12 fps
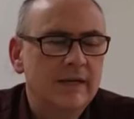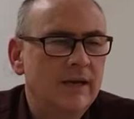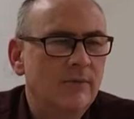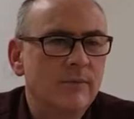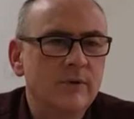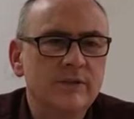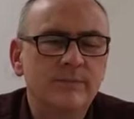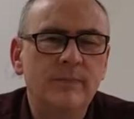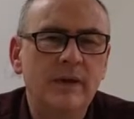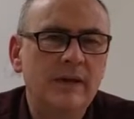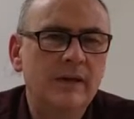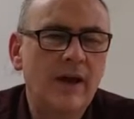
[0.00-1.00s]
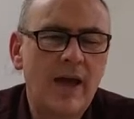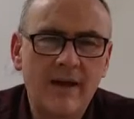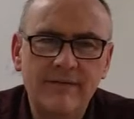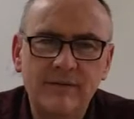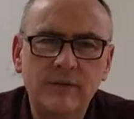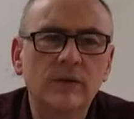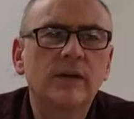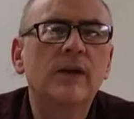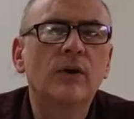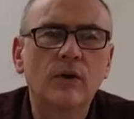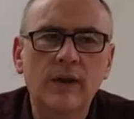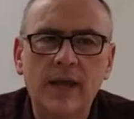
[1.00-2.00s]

It was you have to look at,